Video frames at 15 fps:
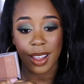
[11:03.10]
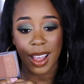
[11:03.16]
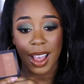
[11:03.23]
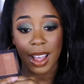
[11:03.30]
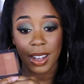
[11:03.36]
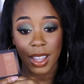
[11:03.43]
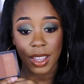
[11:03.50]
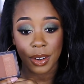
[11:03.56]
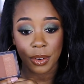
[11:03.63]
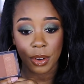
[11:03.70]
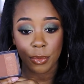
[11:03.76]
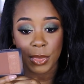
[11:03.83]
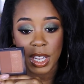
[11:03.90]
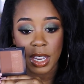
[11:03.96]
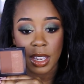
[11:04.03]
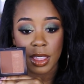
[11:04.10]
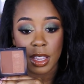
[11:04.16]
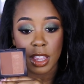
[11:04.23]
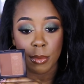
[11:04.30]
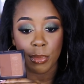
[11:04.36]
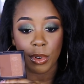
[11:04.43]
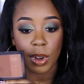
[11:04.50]
a highlighter on me, and
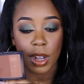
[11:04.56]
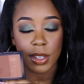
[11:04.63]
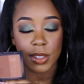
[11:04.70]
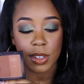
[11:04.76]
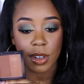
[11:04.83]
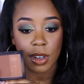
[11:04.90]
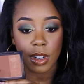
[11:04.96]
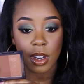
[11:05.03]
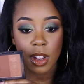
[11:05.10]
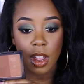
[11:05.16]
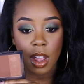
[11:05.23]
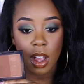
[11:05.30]
then the bronzer,